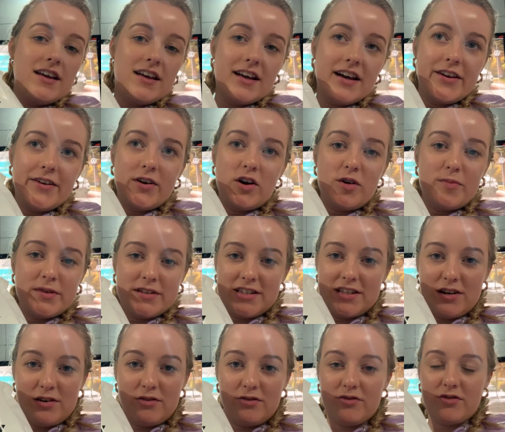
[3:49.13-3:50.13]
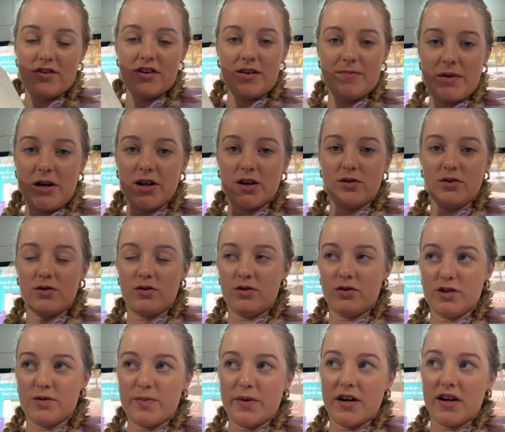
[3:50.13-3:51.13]
I got myself a Michael
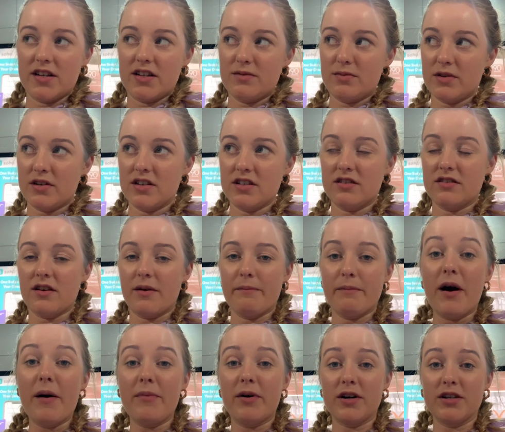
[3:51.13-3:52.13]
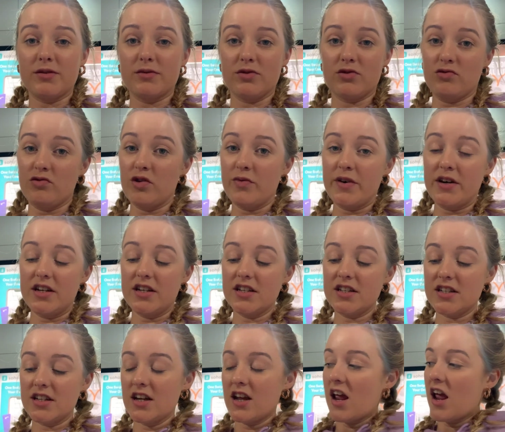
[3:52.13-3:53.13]
Kors purse because my purse was ruined.
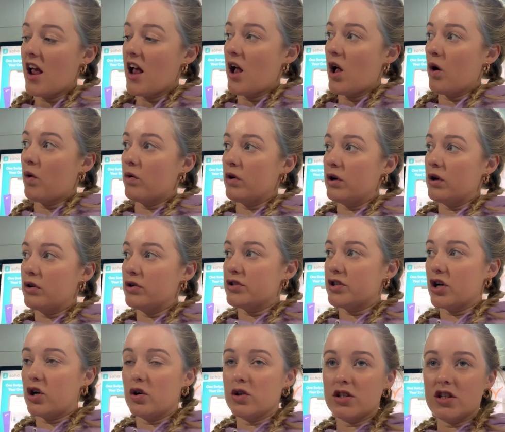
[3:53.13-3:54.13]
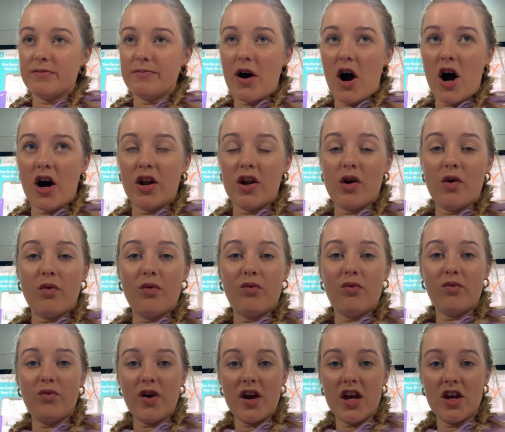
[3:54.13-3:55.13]
We also got some
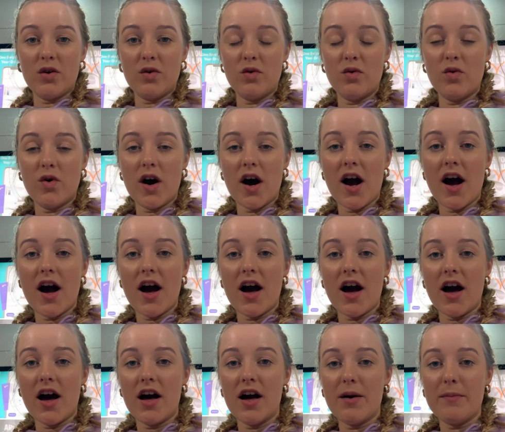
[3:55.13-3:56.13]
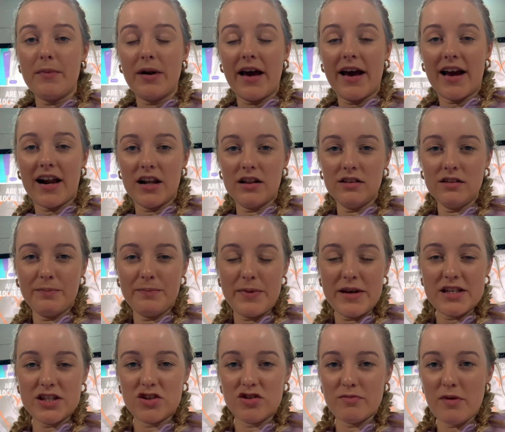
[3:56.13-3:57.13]
unreal like little
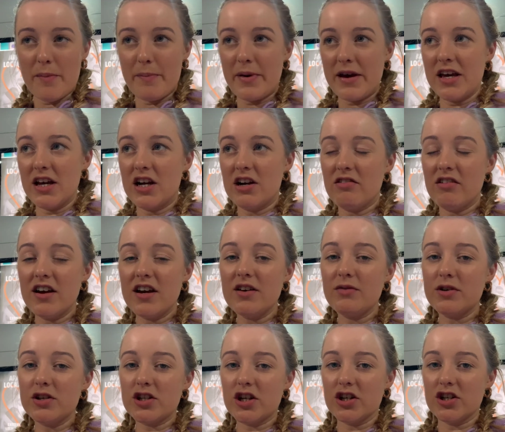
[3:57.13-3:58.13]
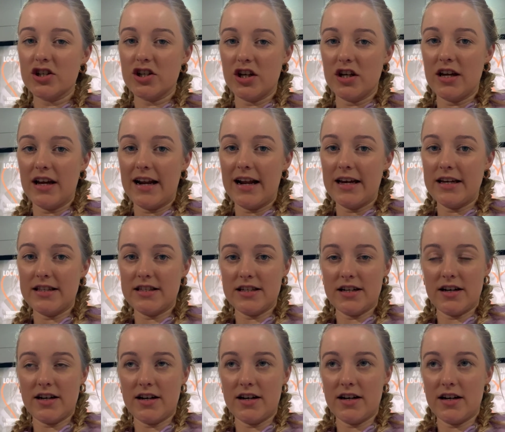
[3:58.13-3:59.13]
bits from a bakery, which I'll show you later.
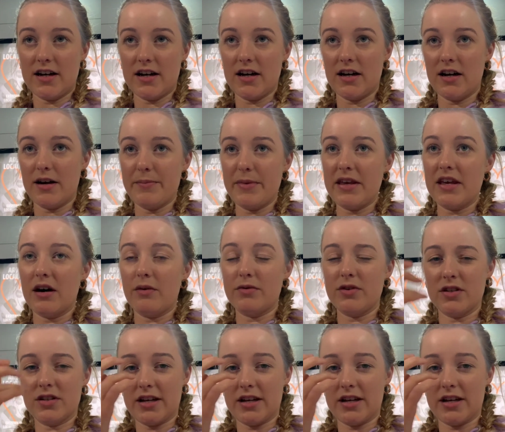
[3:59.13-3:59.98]
But yeah, we're just